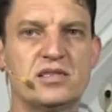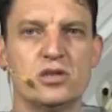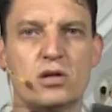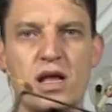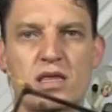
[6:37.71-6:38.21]
It's
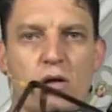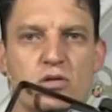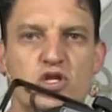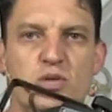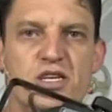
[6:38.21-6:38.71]
not like the
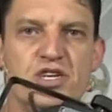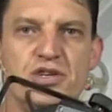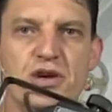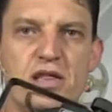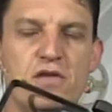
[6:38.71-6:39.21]
old
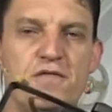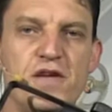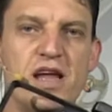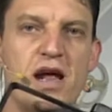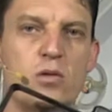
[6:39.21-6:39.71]
switches you had to
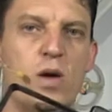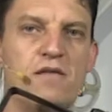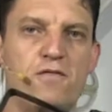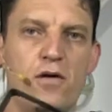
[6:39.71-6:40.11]
figure out 1,